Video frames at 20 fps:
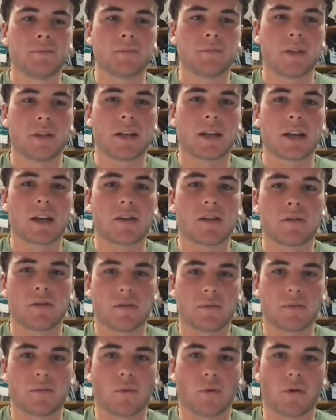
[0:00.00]
yeah, I guess
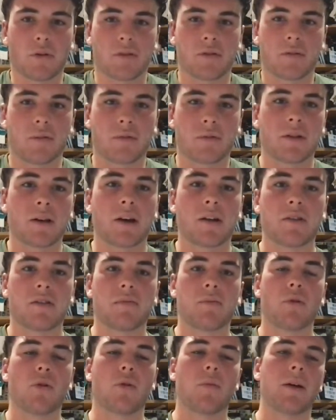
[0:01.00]
it's more science is
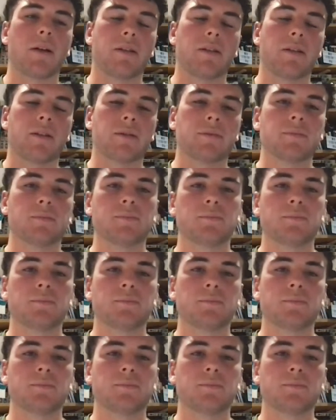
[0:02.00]
more my thing.